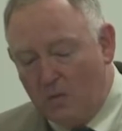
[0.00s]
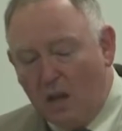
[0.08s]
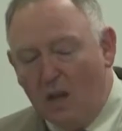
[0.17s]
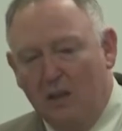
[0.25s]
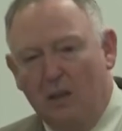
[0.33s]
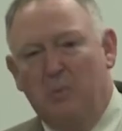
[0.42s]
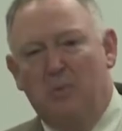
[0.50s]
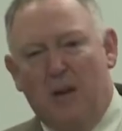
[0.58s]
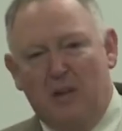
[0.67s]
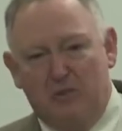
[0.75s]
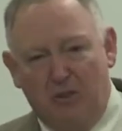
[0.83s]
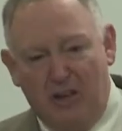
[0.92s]
A little bit
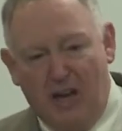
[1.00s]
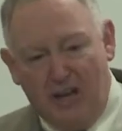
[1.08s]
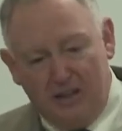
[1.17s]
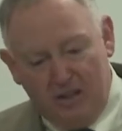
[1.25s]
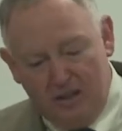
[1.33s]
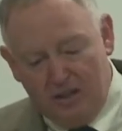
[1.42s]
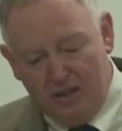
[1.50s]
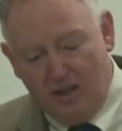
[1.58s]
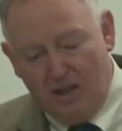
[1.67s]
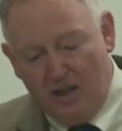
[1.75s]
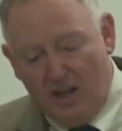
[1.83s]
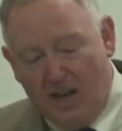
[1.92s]
about TRADOC.
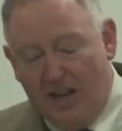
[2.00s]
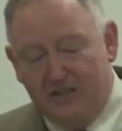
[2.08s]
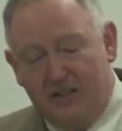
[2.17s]
As